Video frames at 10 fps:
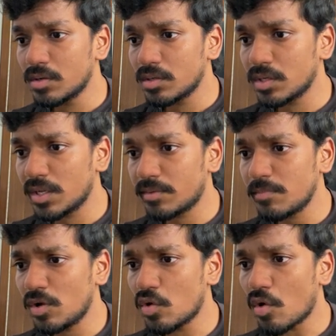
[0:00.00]
let
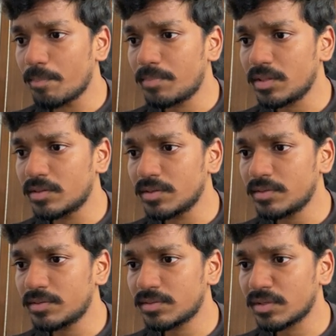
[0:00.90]
me copy
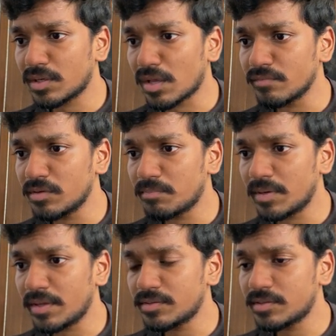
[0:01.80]
this and I will
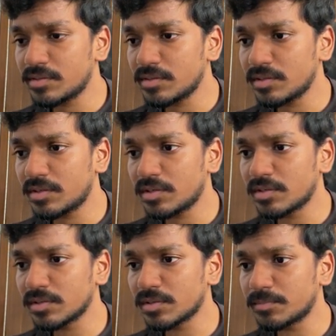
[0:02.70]
paste it
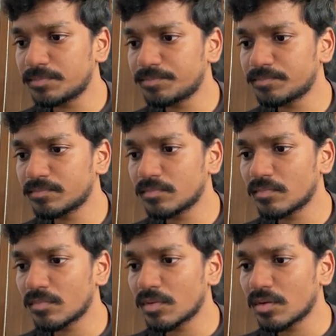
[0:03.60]
uh,
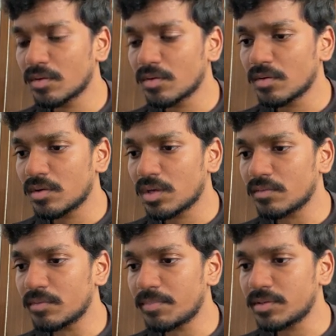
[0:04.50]
I
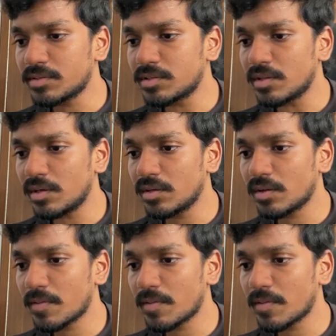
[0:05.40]
will paste it there